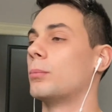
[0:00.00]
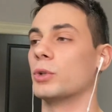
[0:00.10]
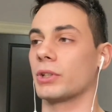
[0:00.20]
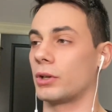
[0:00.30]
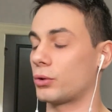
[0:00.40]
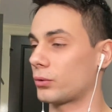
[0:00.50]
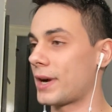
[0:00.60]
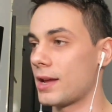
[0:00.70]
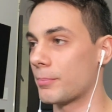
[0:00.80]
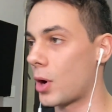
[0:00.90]
was a
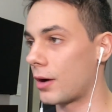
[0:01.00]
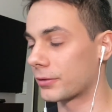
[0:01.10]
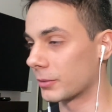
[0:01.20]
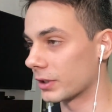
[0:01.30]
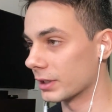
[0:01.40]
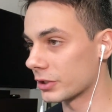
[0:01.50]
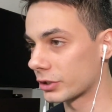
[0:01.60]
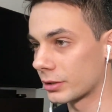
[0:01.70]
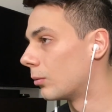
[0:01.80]
great ball from Grealish.